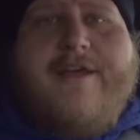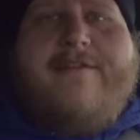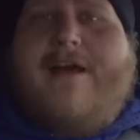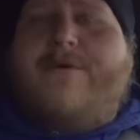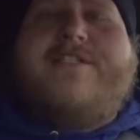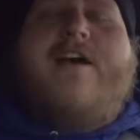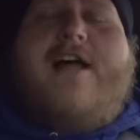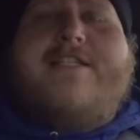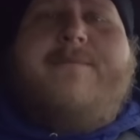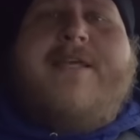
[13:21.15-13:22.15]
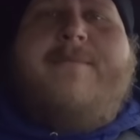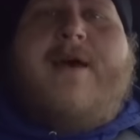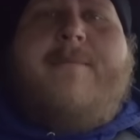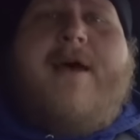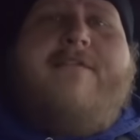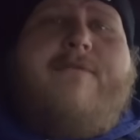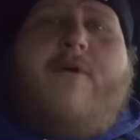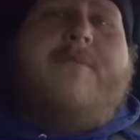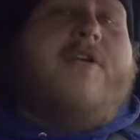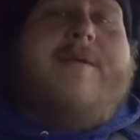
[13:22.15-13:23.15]
that was taught to me by my
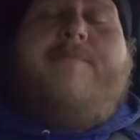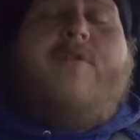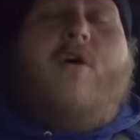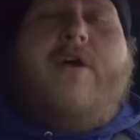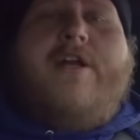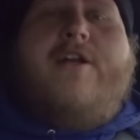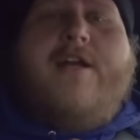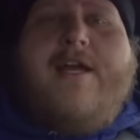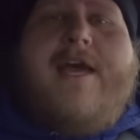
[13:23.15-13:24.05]
former employer